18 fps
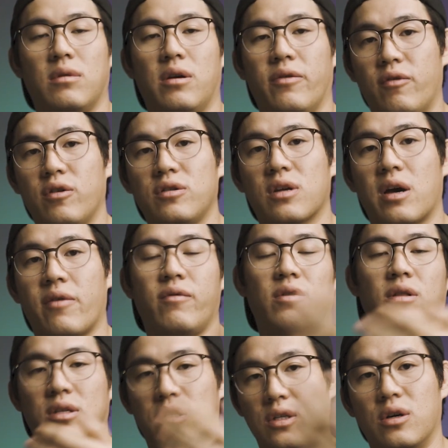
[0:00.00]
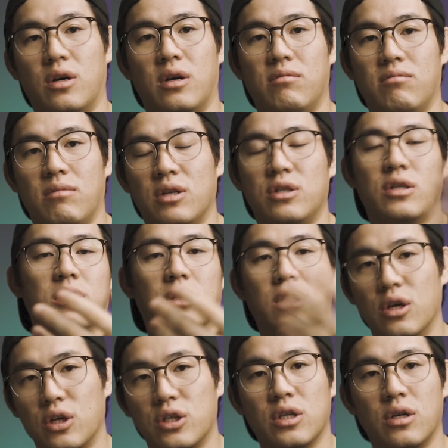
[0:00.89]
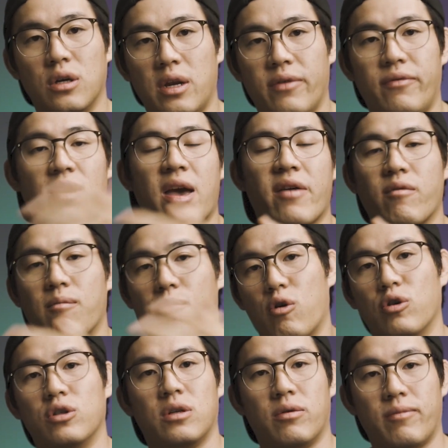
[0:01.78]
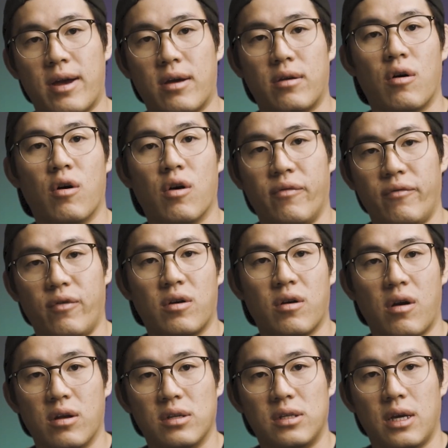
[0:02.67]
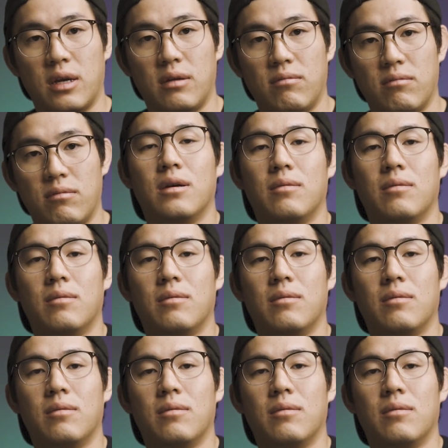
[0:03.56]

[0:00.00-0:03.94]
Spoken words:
First off, it looks good. It just looks good if you have a margin around all of your content.